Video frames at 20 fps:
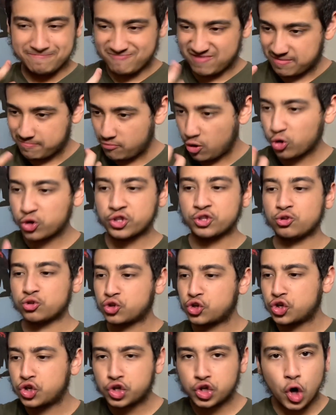emotional
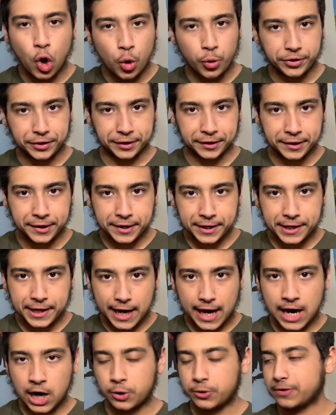choke
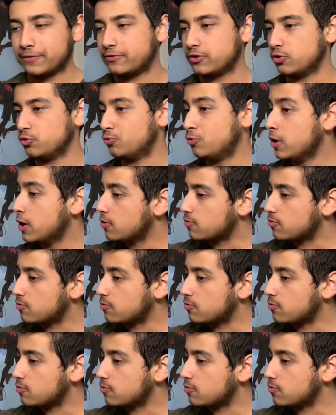out of you,